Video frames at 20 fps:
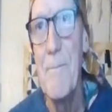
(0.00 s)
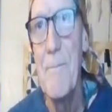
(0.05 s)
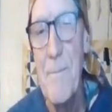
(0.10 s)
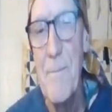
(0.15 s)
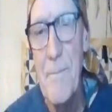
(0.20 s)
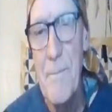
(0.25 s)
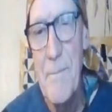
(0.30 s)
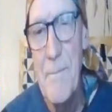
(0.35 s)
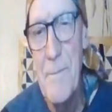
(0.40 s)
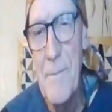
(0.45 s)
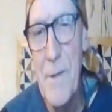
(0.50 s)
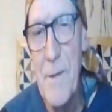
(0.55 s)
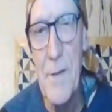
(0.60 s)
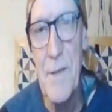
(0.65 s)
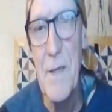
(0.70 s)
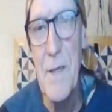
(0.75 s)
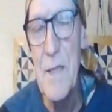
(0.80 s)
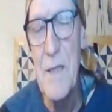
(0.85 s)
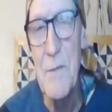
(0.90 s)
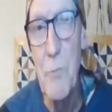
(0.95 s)
nothing
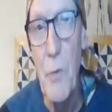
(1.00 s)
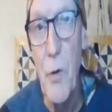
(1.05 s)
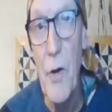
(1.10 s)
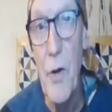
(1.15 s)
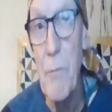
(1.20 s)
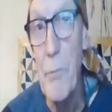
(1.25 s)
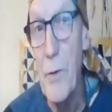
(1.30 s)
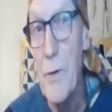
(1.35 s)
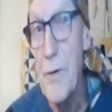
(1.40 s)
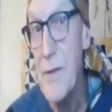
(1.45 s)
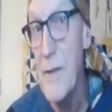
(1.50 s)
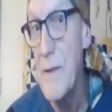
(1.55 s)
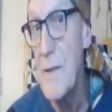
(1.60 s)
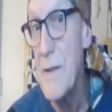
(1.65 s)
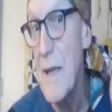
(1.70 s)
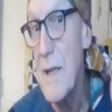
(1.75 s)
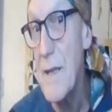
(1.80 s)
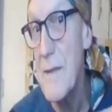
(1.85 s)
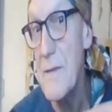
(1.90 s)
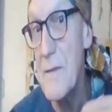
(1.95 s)
is more important
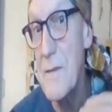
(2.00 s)
that